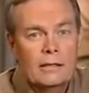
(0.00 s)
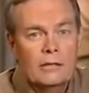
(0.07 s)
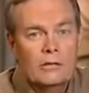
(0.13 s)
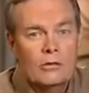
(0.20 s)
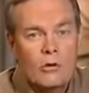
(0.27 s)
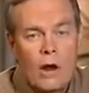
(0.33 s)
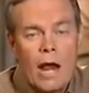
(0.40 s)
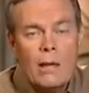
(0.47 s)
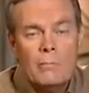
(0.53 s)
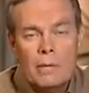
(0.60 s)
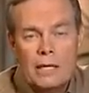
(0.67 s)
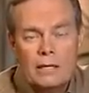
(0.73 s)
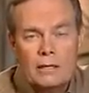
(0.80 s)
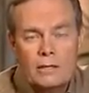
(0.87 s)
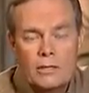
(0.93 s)

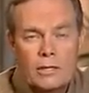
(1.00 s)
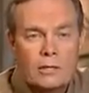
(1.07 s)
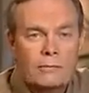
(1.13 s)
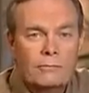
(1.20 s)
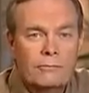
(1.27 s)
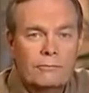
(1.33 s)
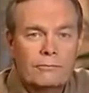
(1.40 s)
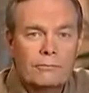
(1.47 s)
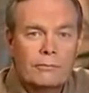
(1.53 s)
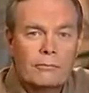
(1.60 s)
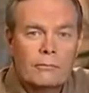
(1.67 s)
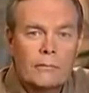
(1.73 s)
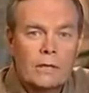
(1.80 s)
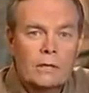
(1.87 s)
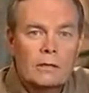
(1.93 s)
trappings
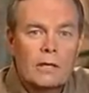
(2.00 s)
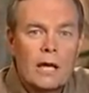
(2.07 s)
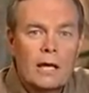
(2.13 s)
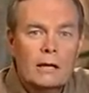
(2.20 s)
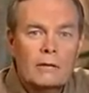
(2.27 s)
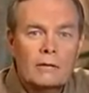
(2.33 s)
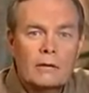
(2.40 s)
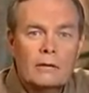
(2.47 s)
that